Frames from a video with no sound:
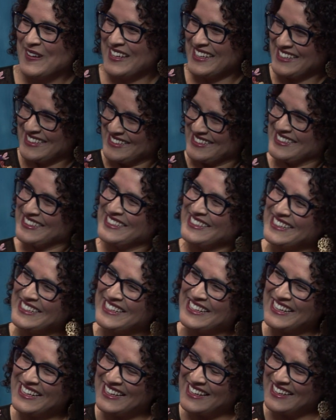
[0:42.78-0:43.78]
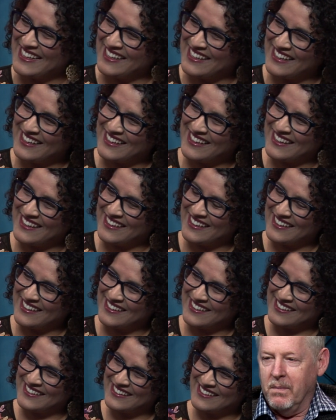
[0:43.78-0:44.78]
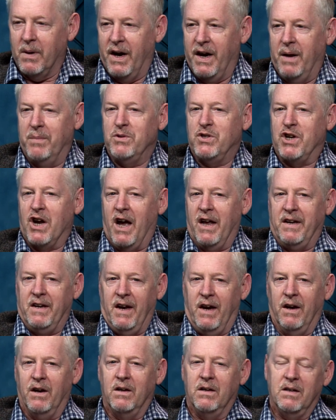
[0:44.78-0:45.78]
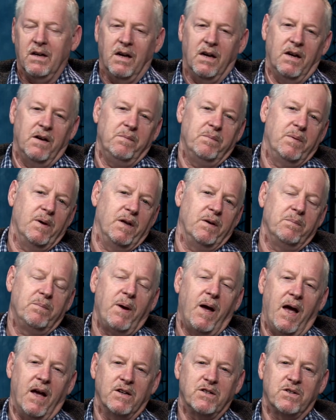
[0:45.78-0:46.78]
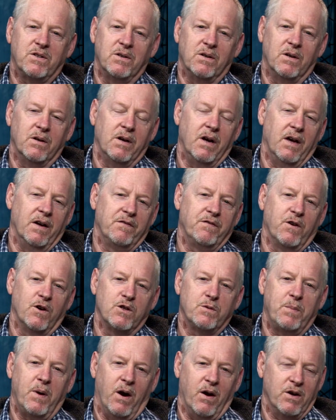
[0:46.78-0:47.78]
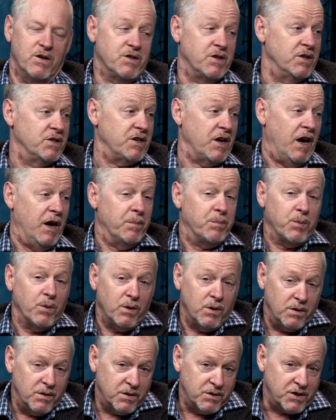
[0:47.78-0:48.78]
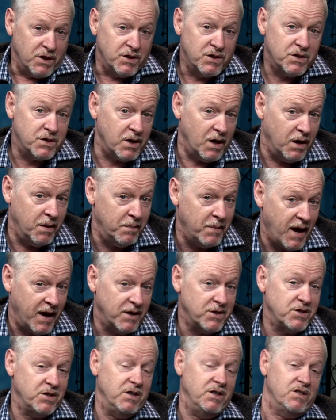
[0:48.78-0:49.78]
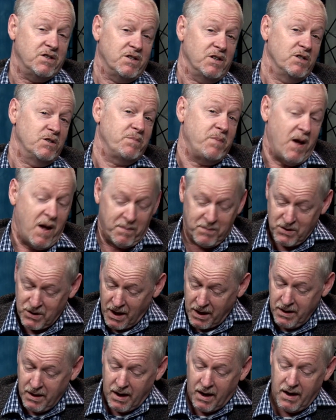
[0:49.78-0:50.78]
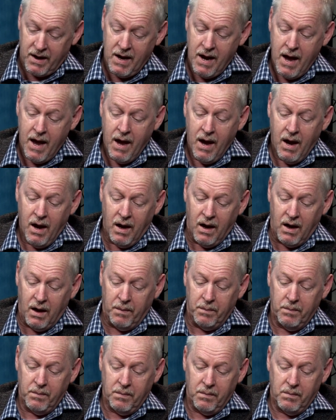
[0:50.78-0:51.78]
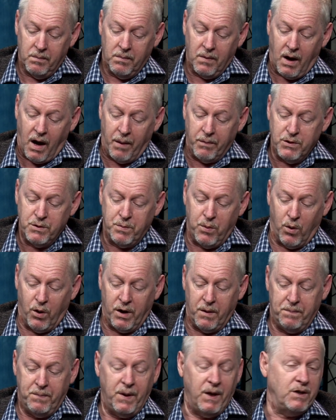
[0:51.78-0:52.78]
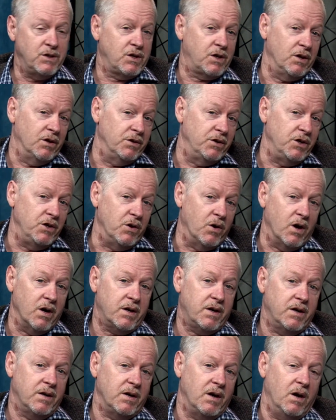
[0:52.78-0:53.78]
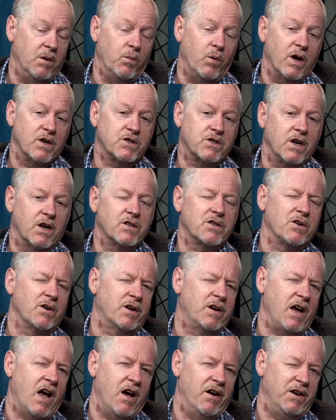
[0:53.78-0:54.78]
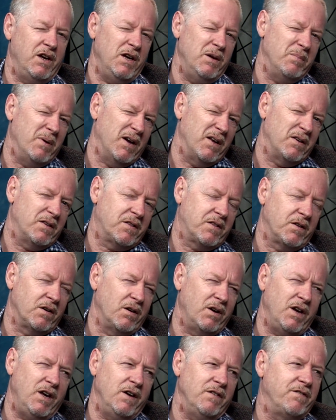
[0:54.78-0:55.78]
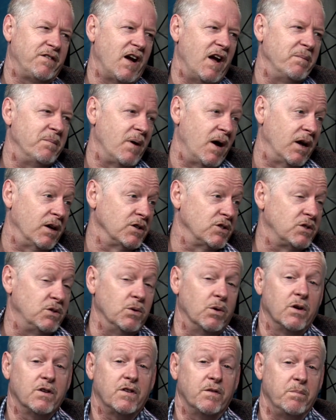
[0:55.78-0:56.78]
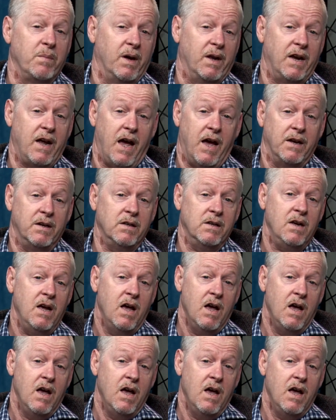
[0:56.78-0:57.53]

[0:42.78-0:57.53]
Sure. So my name is John Dale. I've been pastor at First Parish since April, actually since Palm Sunday. I was born in Peekskill, New York, Westchester County, about 35 miles north of Manhattan.